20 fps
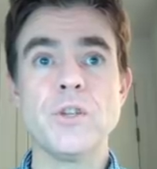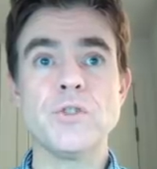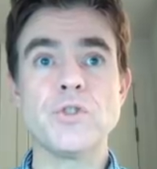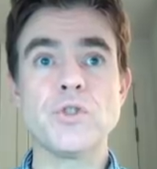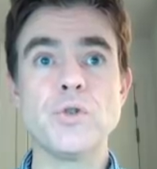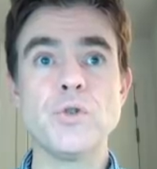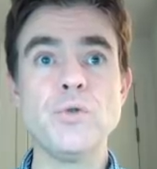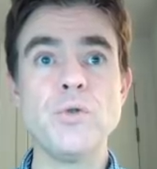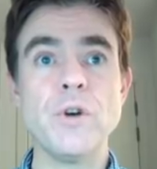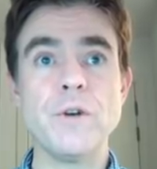
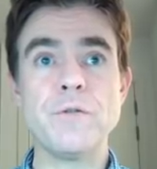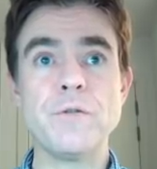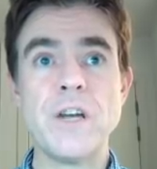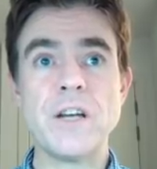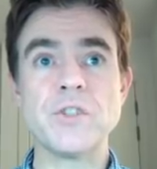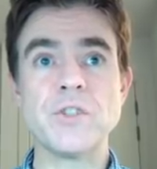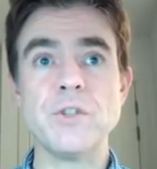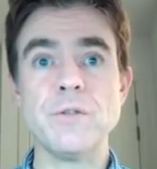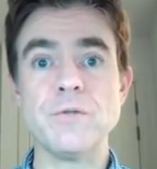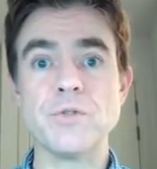two
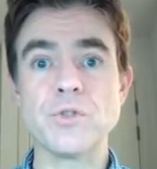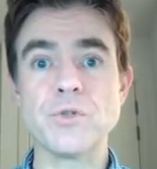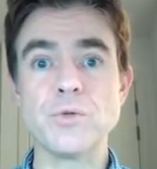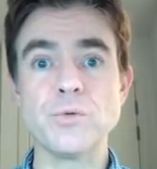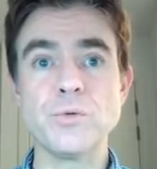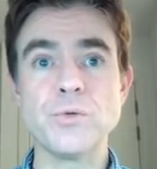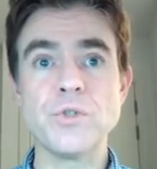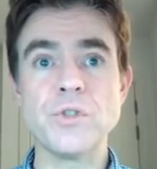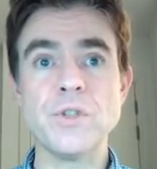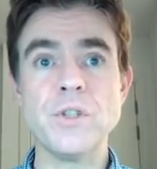effective
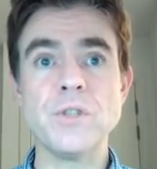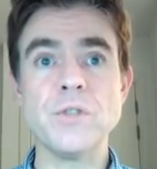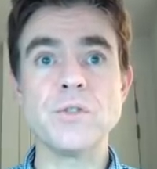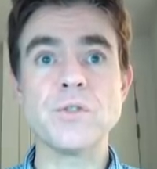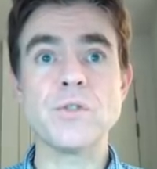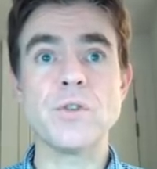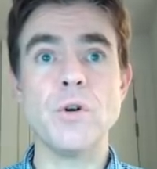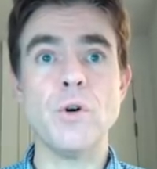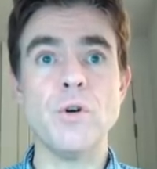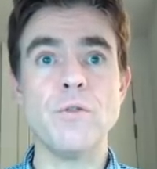
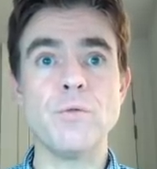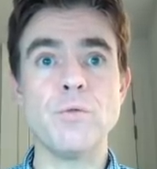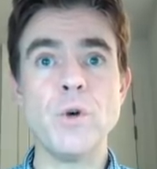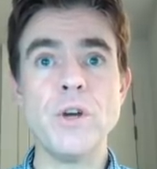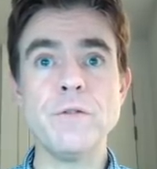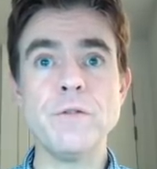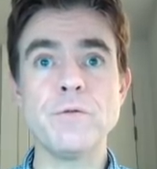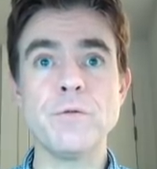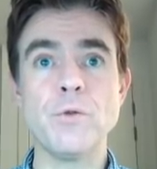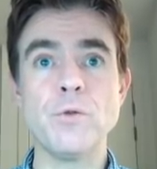sources of
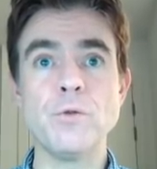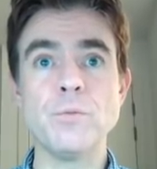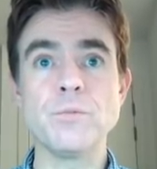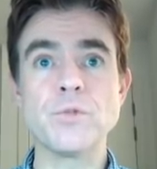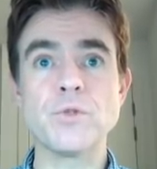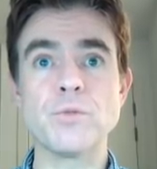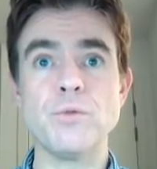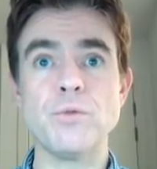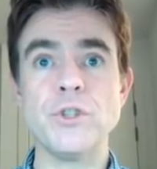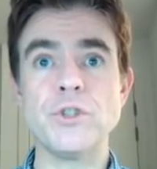
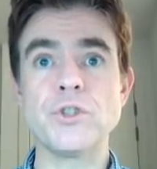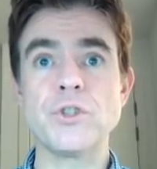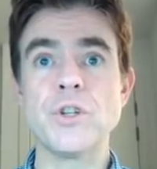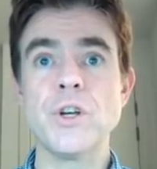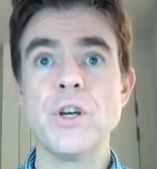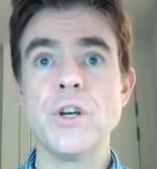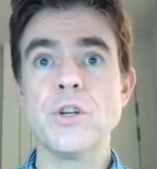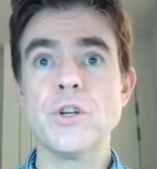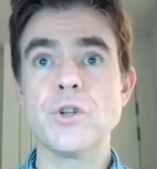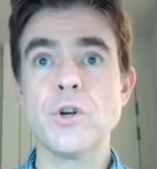waveforms which
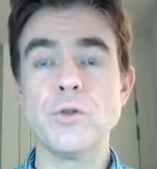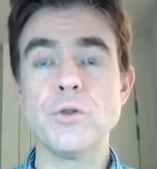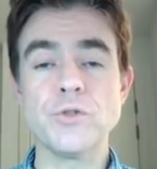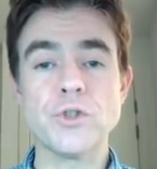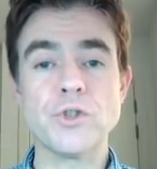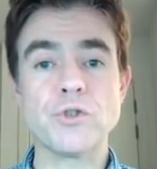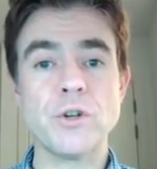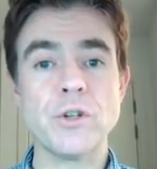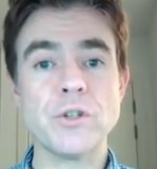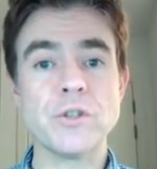
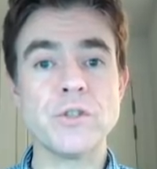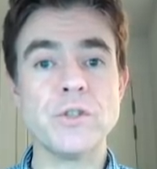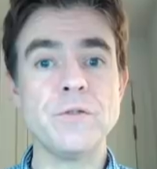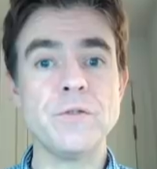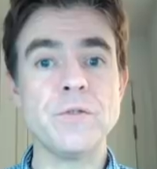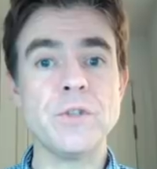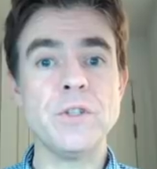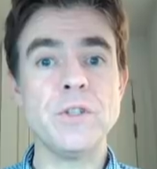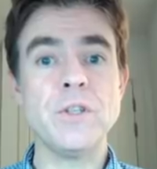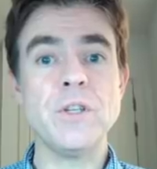
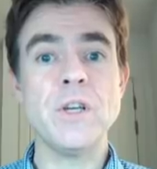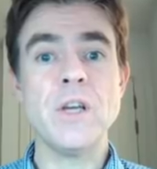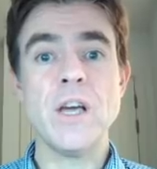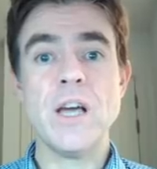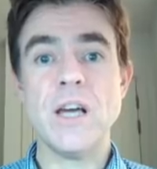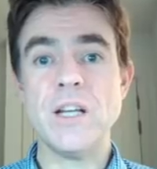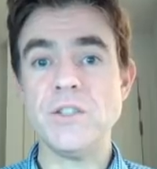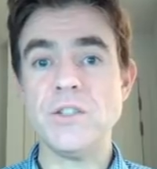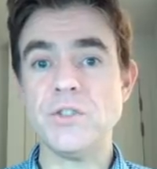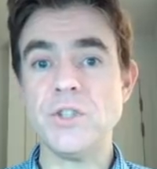constructively
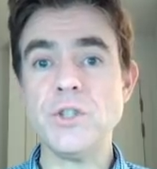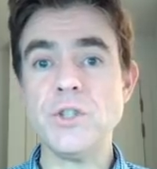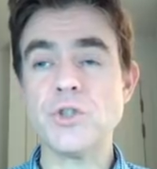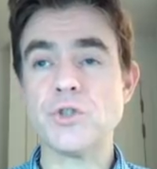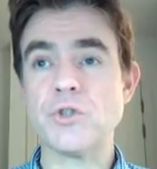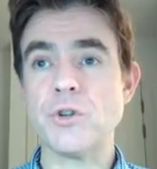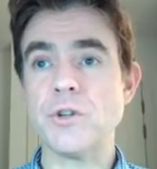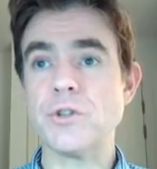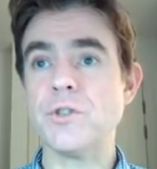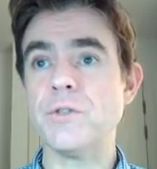and
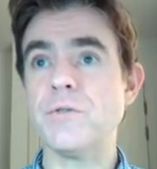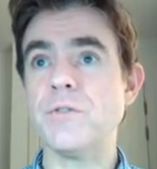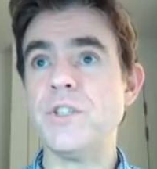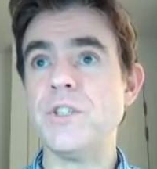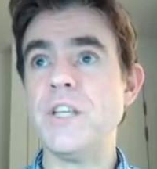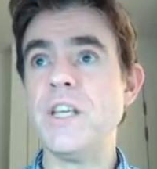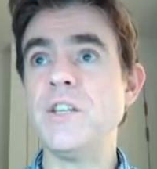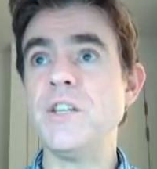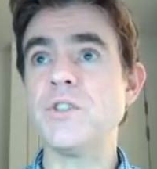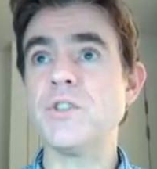
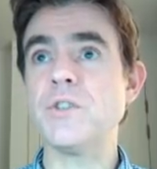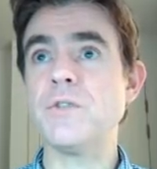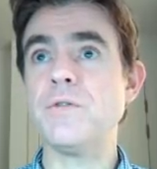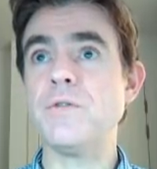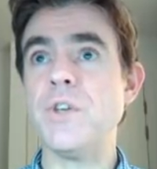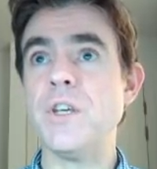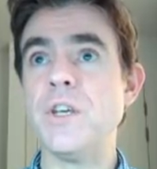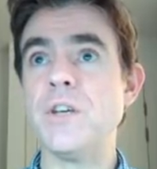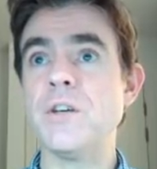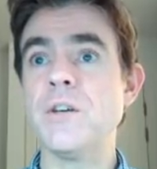destructively
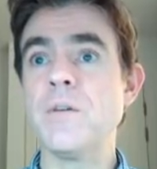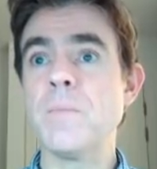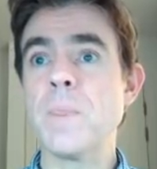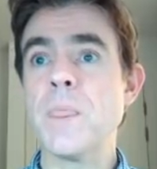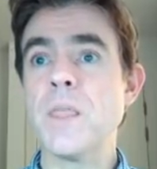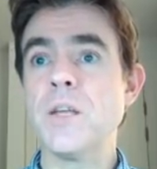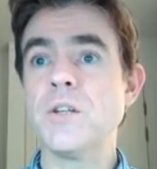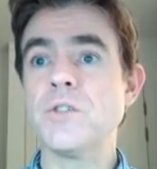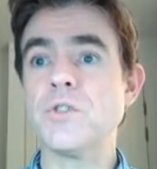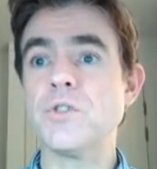interfere
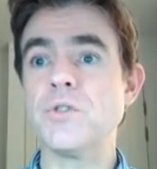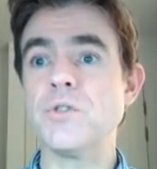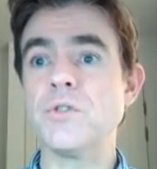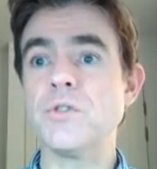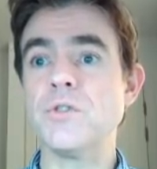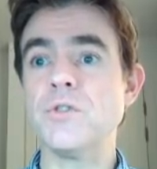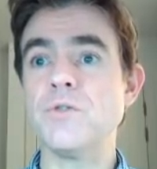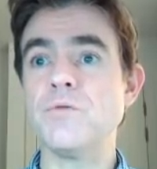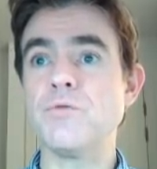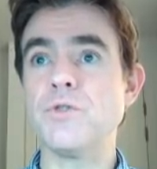
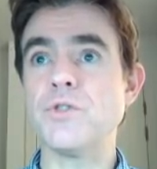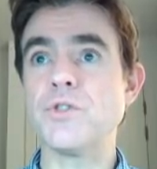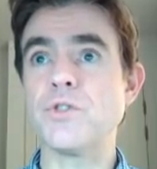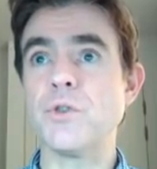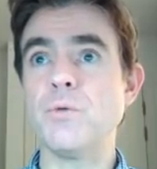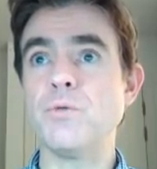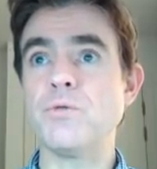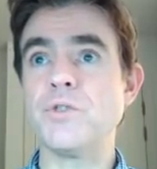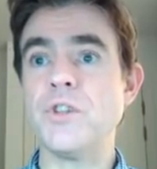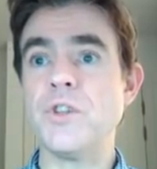to
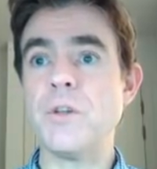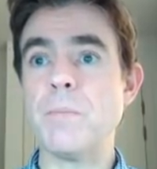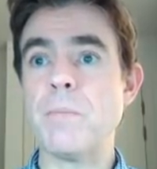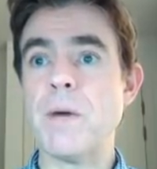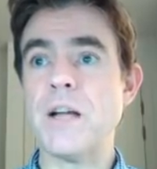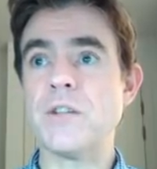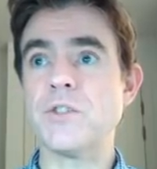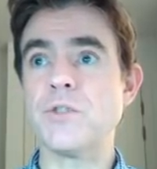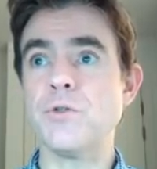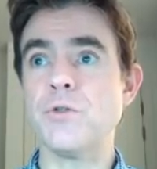result in the
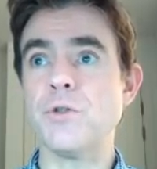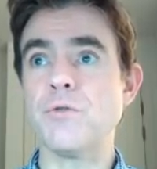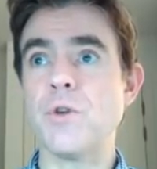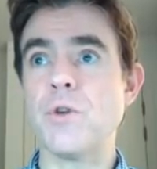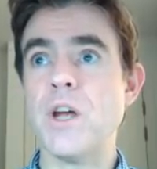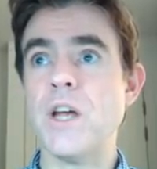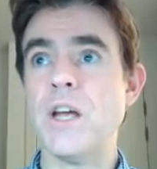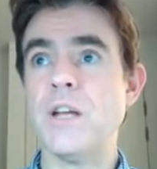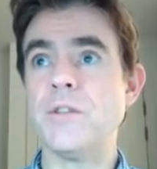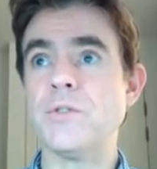pattern on the
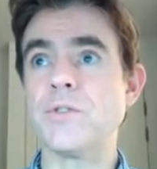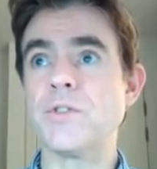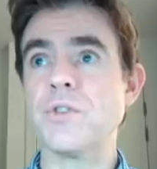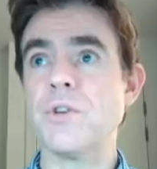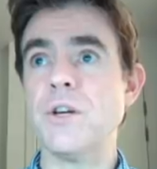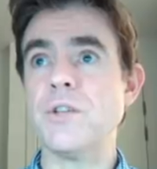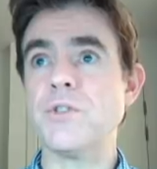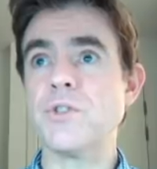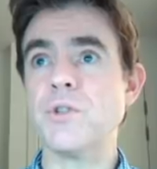right-hand side.